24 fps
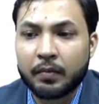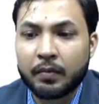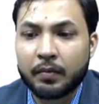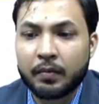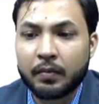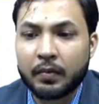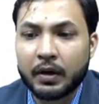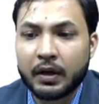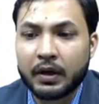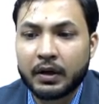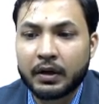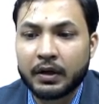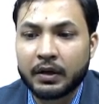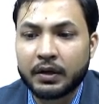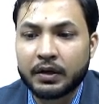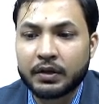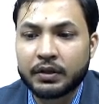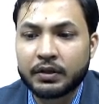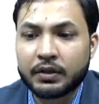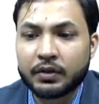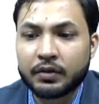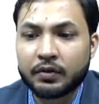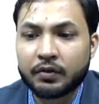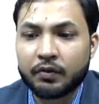
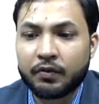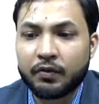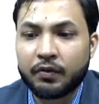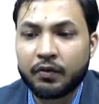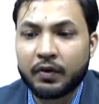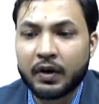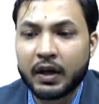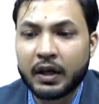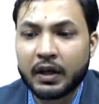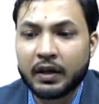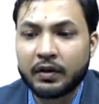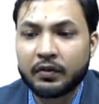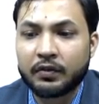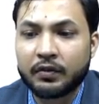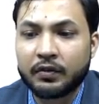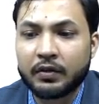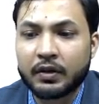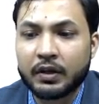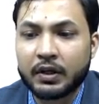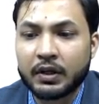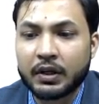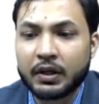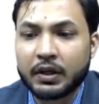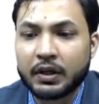minus 5
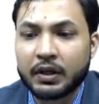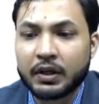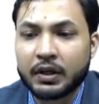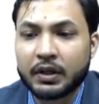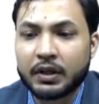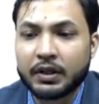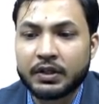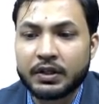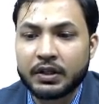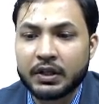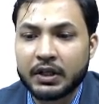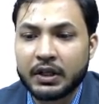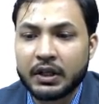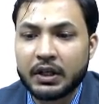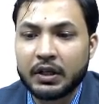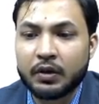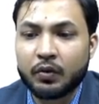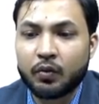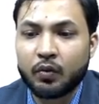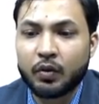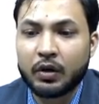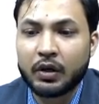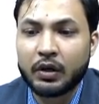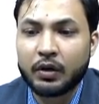is
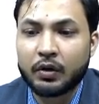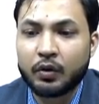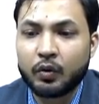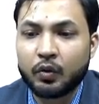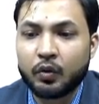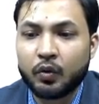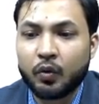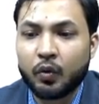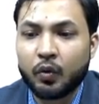equal to